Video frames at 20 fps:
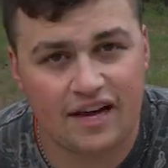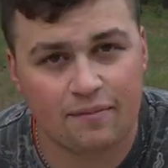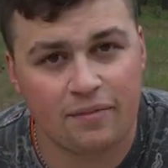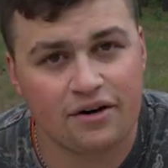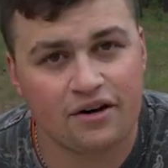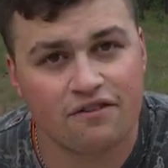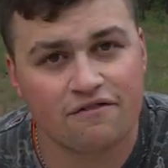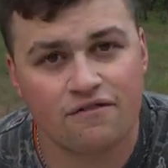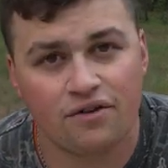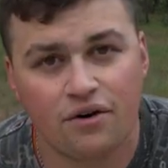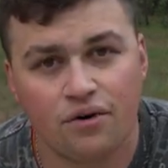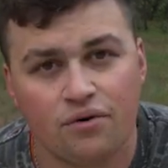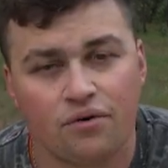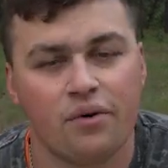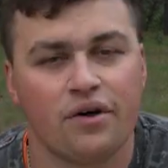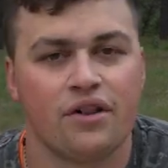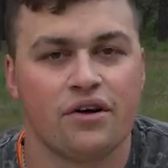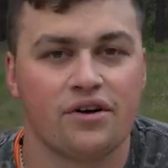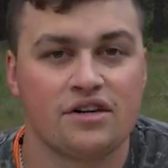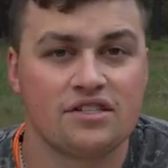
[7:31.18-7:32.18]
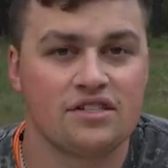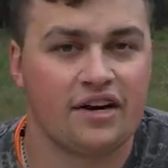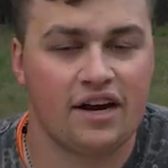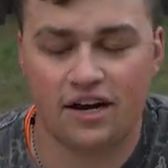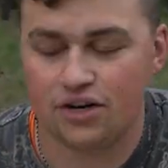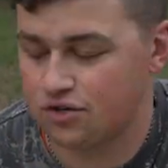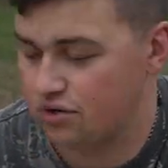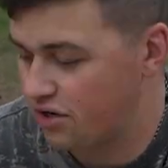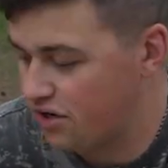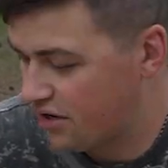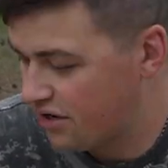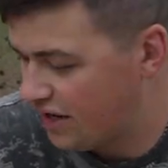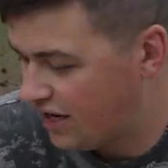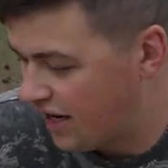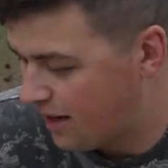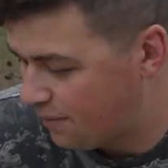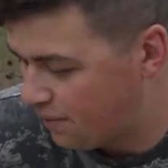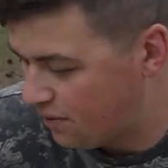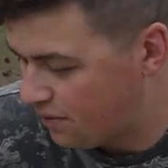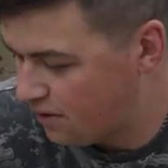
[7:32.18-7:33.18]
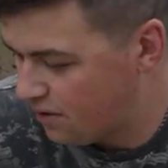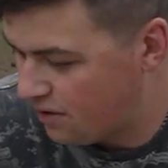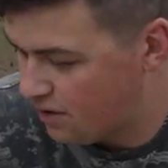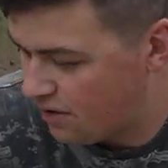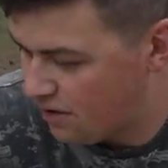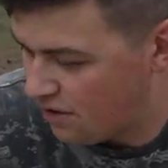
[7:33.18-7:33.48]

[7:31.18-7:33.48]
app on your phone, whether it's an Android or Apple.